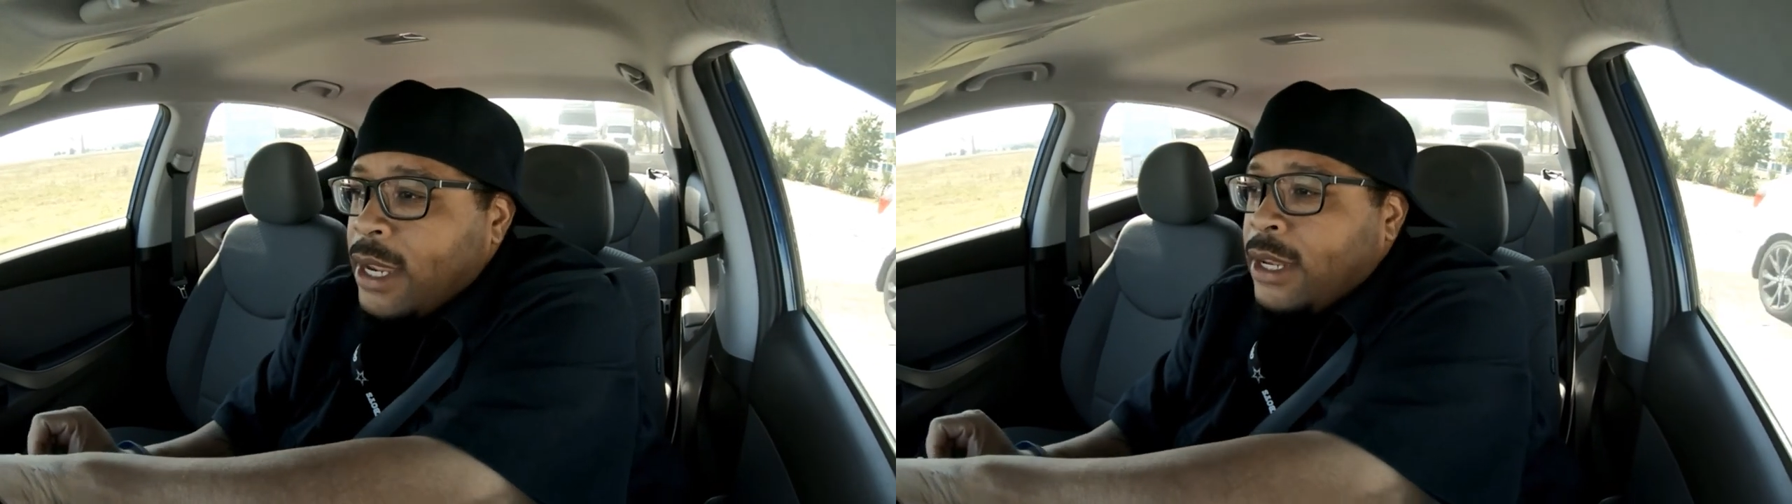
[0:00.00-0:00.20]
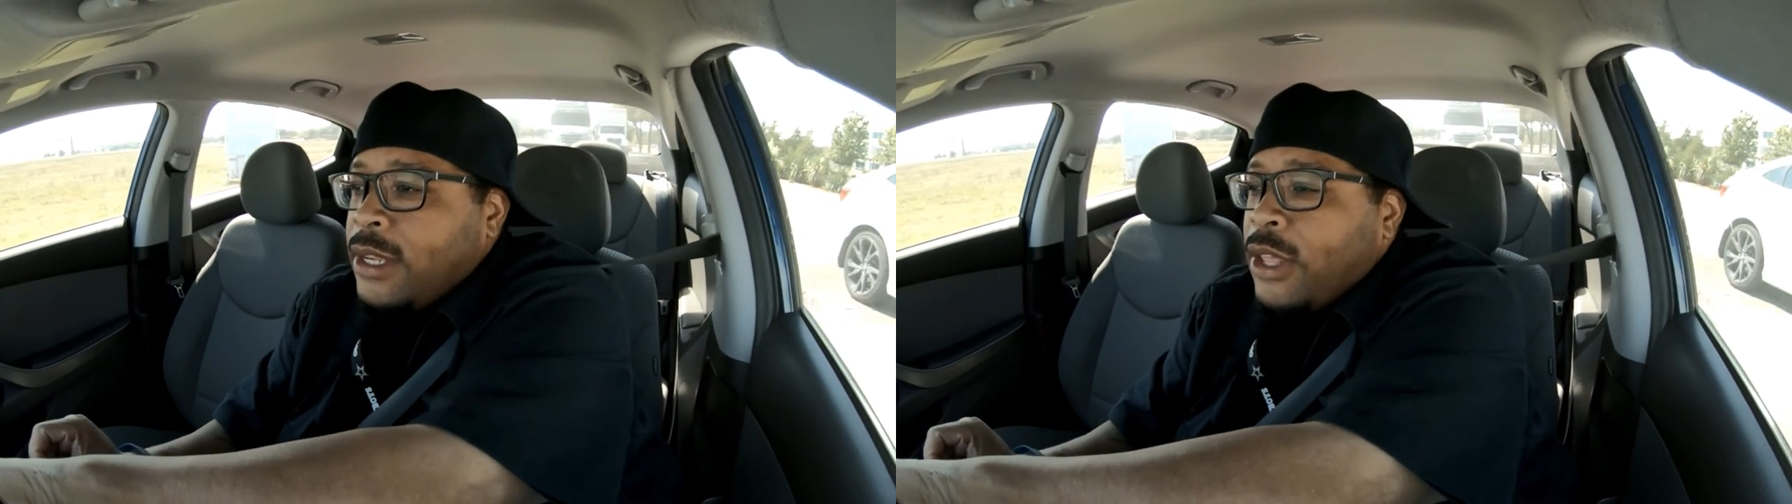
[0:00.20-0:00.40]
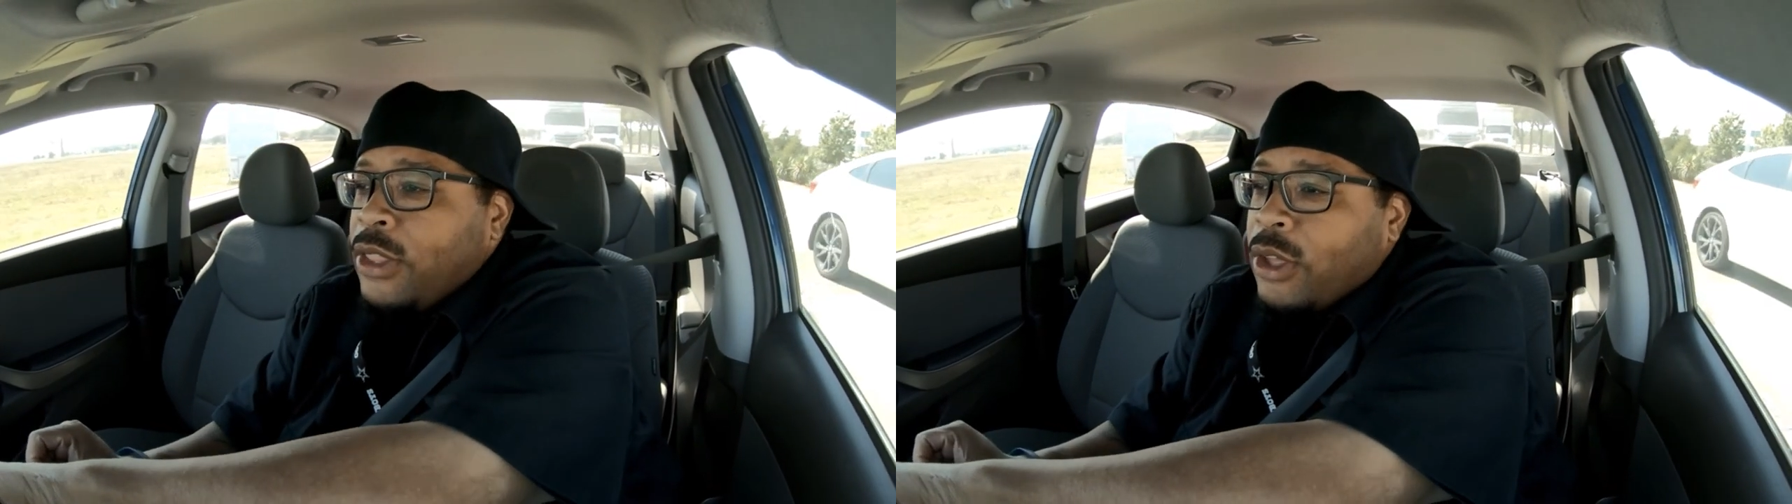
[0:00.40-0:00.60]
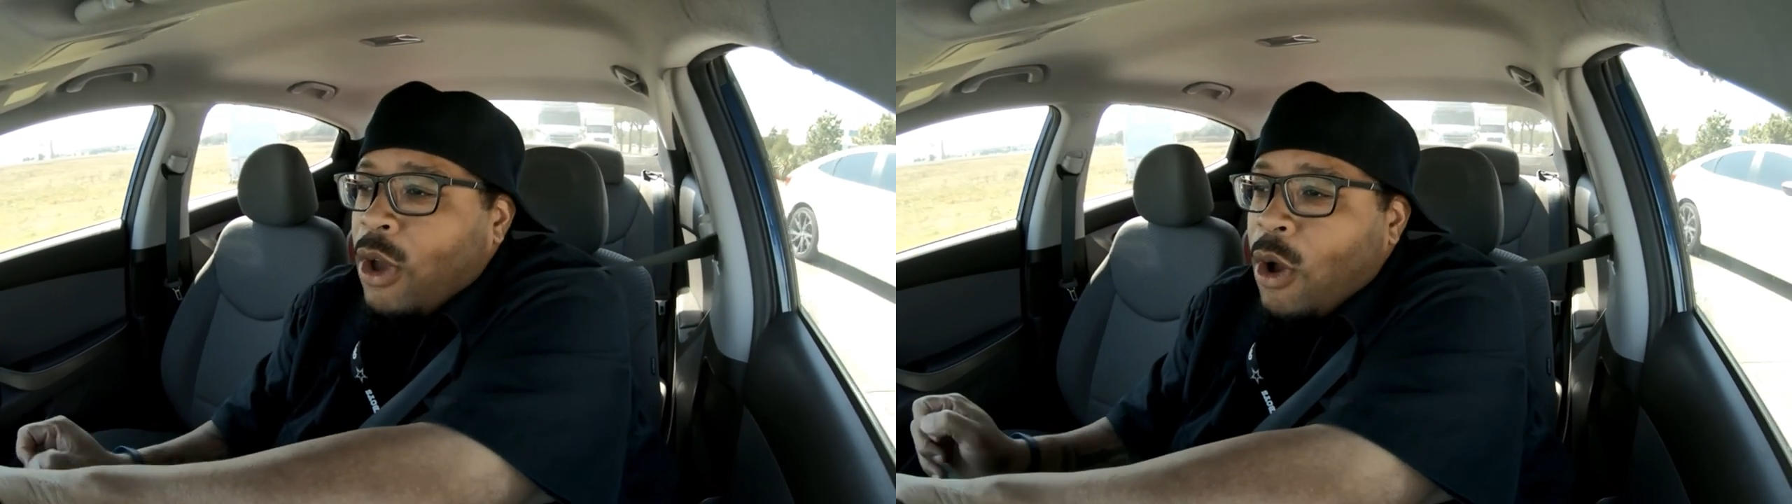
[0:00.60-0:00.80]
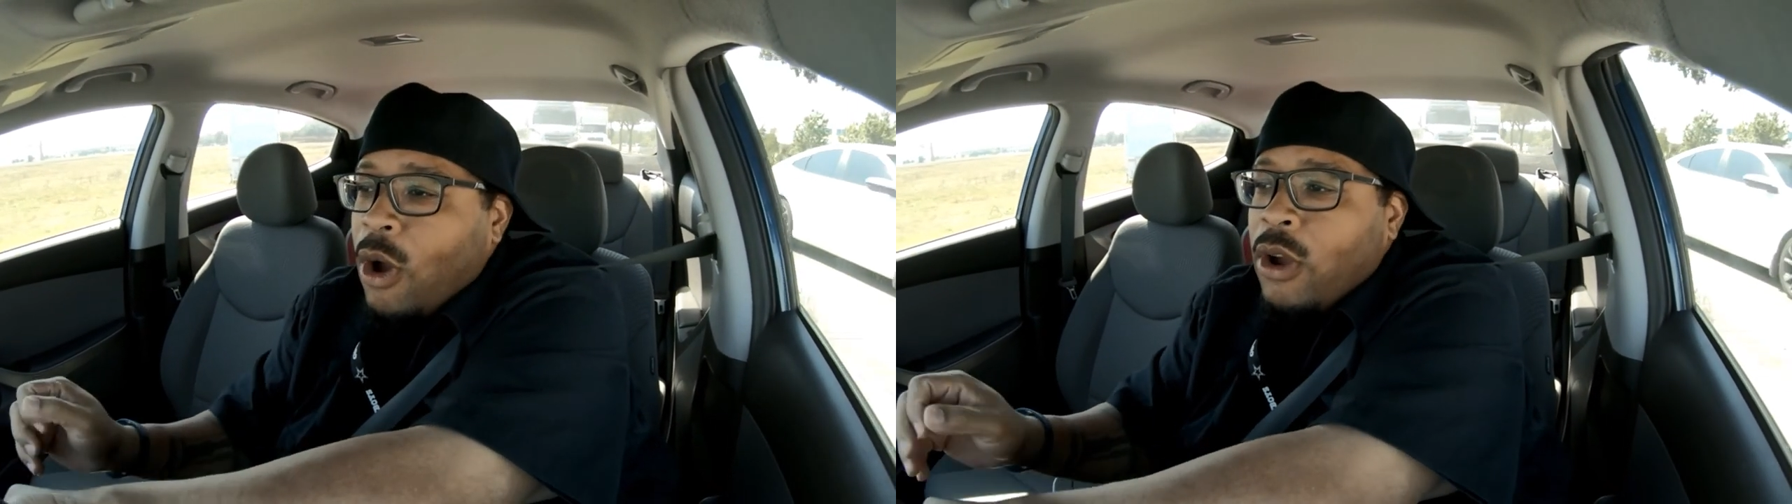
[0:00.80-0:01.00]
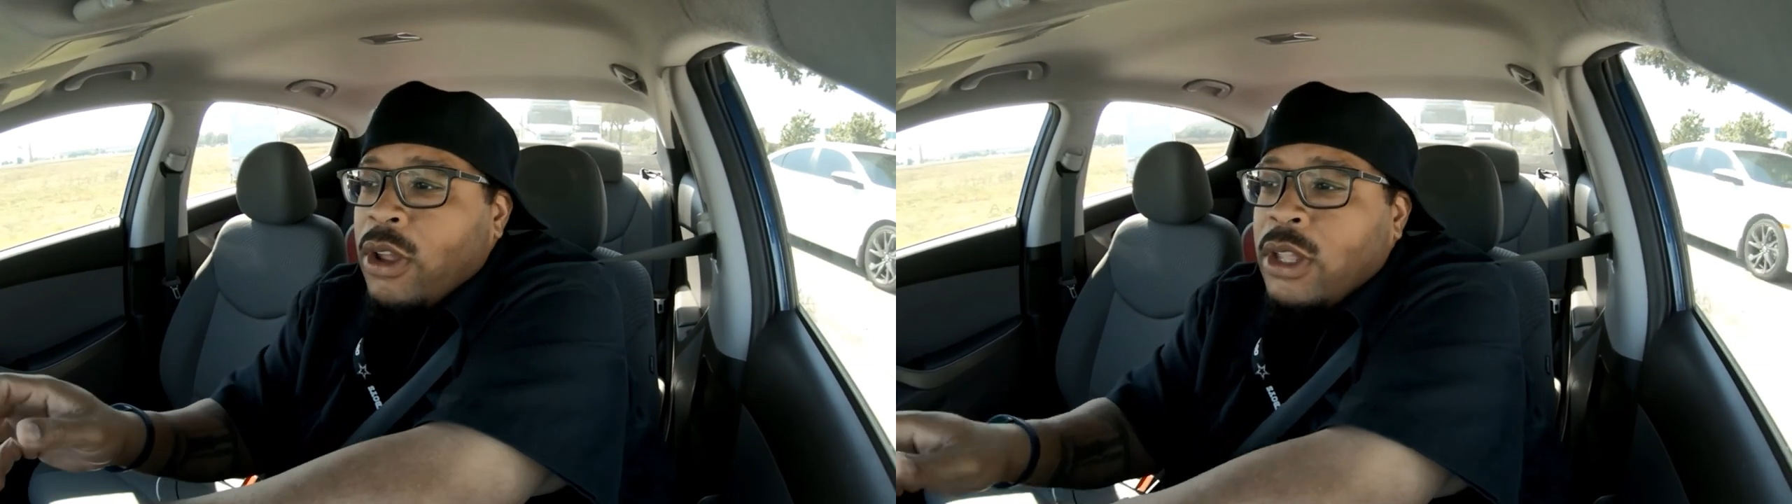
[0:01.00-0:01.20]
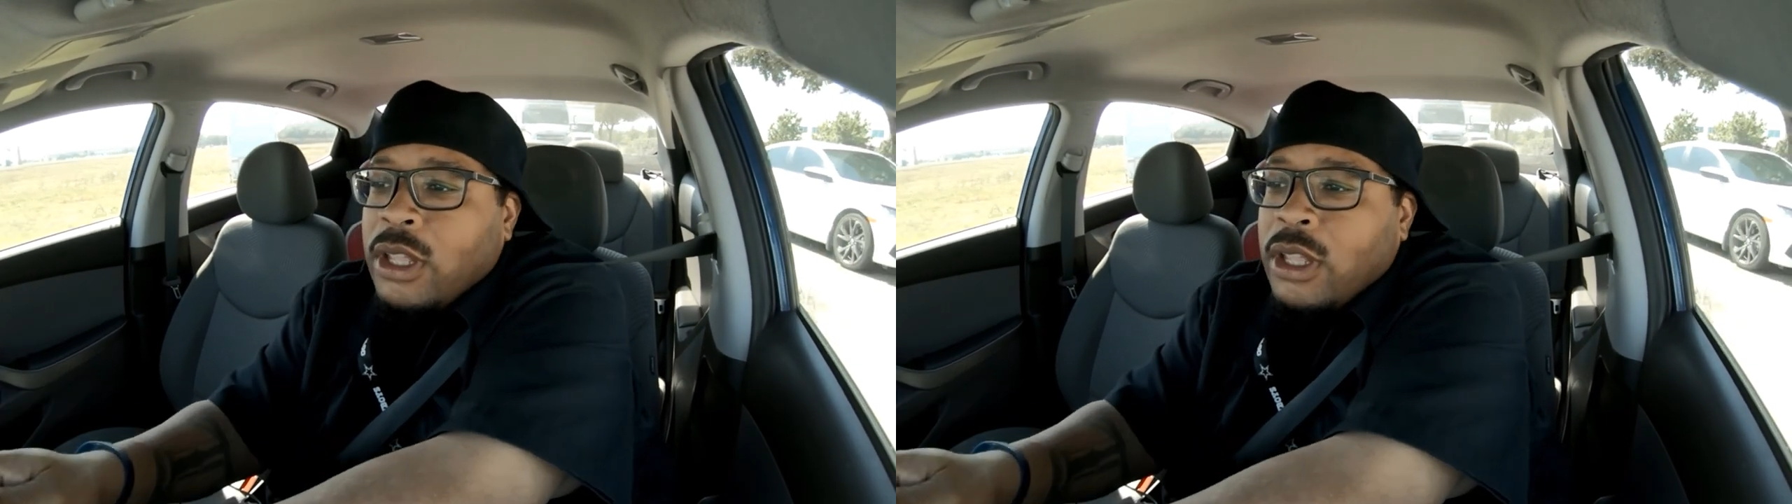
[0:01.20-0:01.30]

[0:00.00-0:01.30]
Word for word: Another car